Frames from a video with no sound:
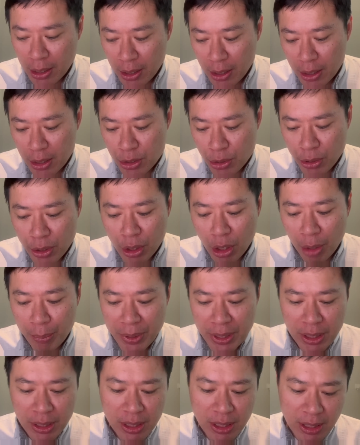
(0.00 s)
So the
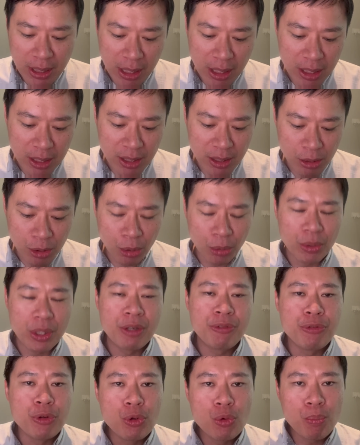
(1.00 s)
common saying is,
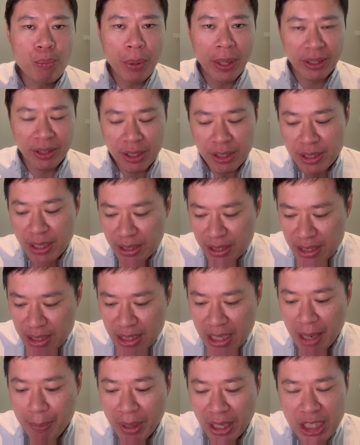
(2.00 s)
if you practice that
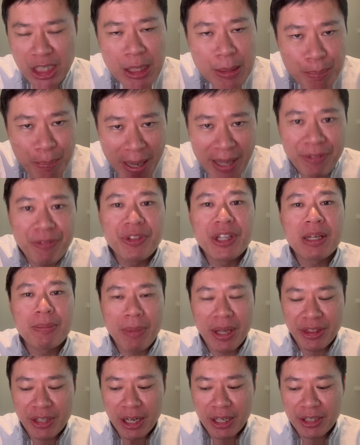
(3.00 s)
Starbucks spending
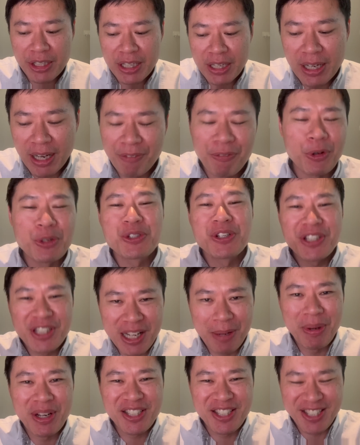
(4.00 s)
mentality, unfortunately
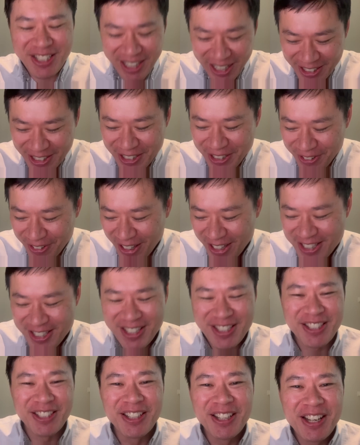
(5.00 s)
Starbucks is categorized
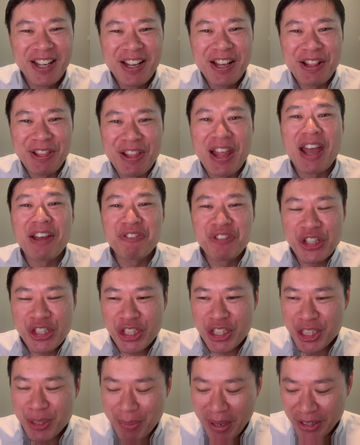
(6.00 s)
as a
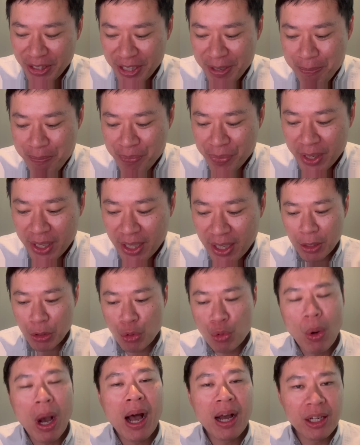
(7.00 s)
lavish spending,
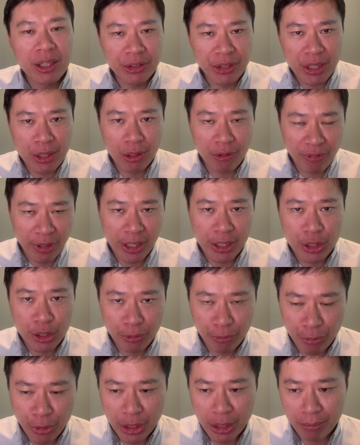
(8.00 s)
you are hurting your financial
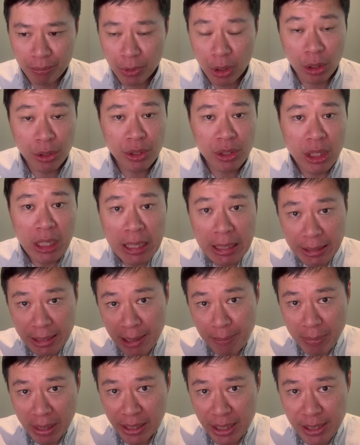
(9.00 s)
freedom, because
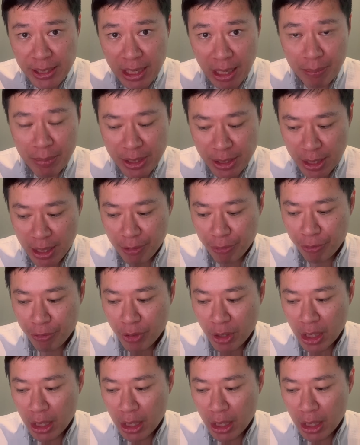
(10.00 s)
that money can be saved.